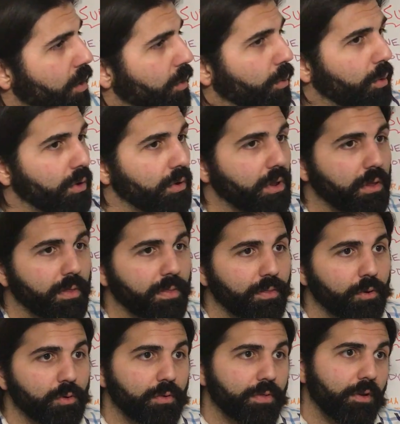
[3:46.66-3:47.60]
Well,
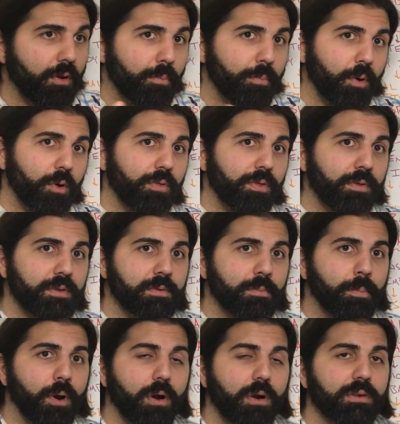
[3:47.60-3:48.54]
they're
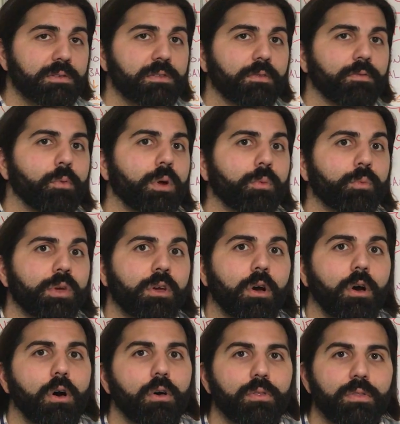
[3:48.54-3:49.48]
both parts of what we
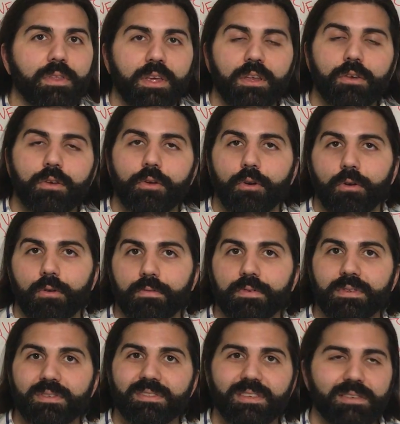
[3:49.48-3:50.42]
call the
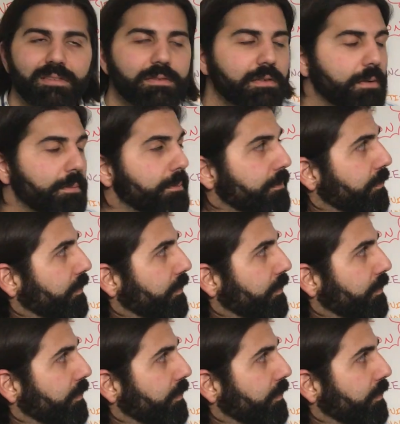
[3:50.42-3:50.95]
nerve system.